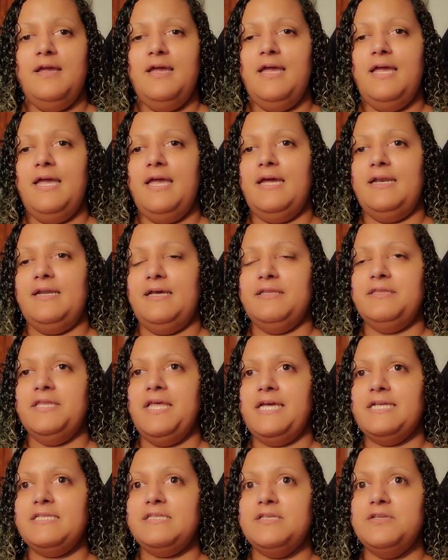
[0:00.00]
And
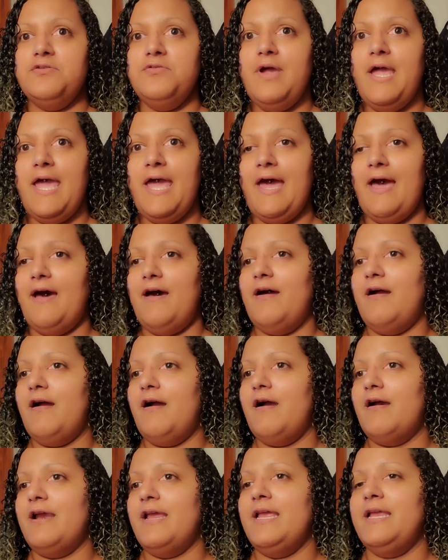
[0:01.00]
unless you
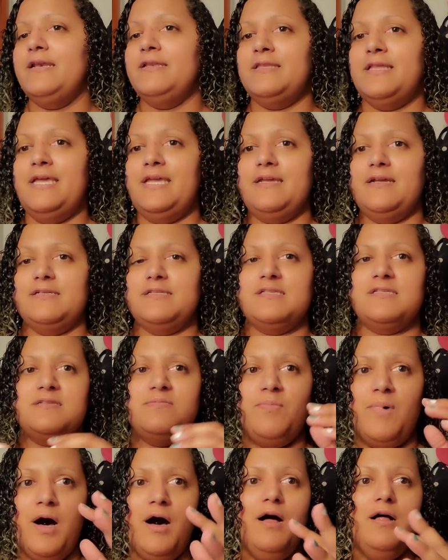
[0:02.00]
are in like a
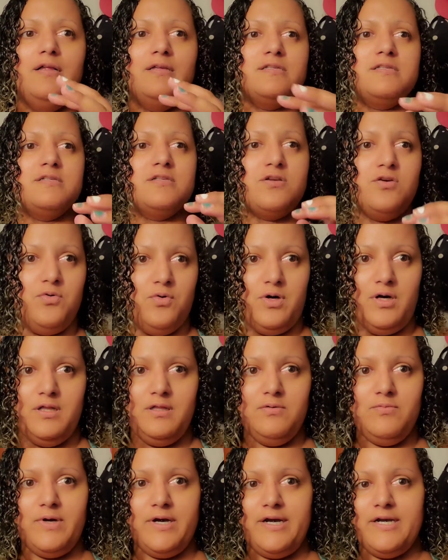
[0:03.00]
small
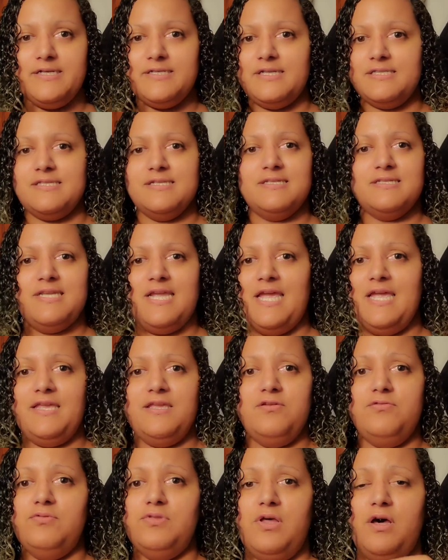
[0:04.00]
school where it doesn't take
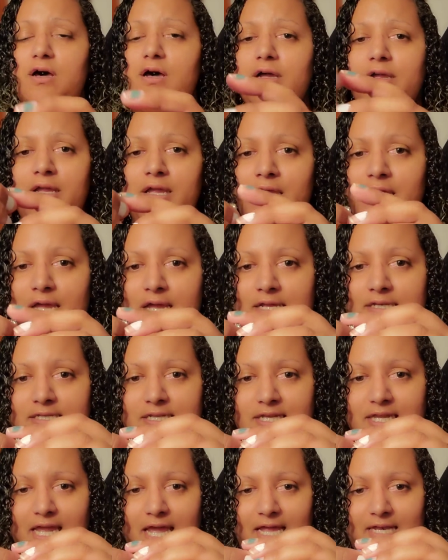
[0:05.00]
you long to
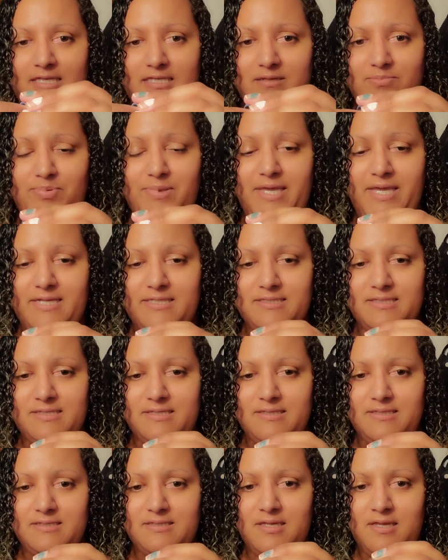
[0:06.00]
get to
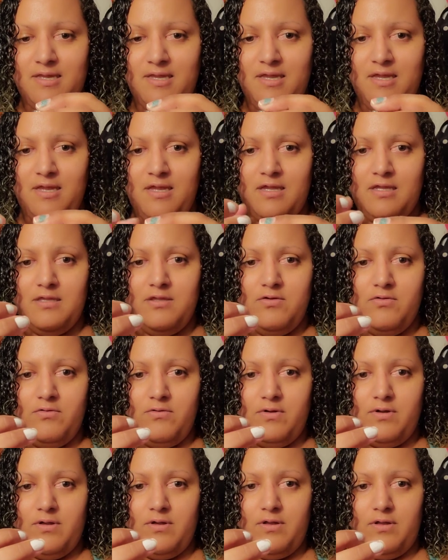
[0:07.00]
places, if
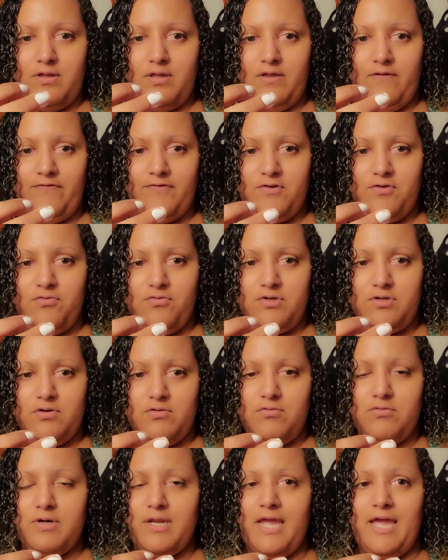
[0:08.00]

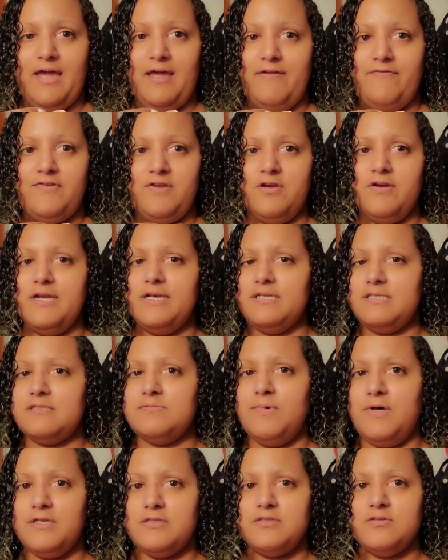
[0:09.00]
you're in a
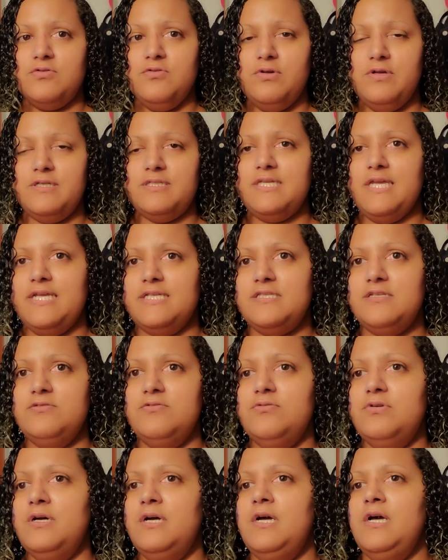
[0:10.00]
small school, it takes
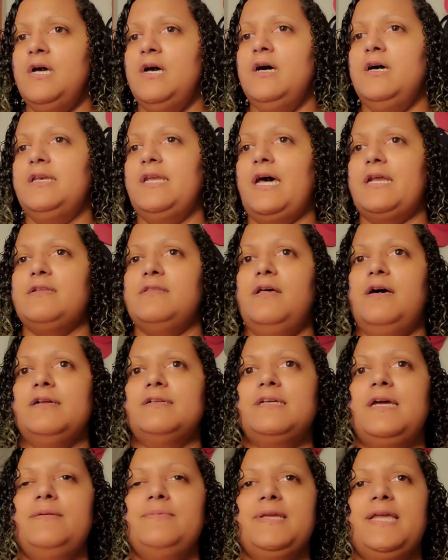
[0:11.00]
you not a long
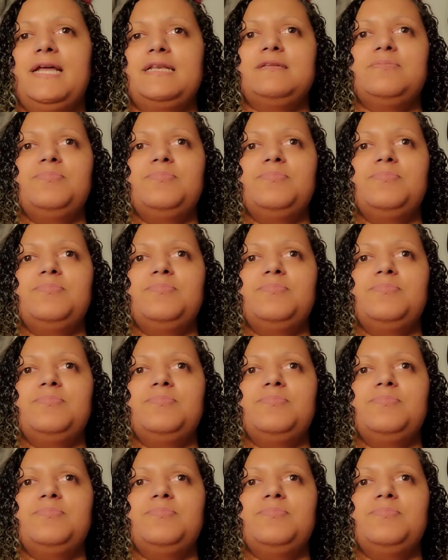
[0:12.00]
time to get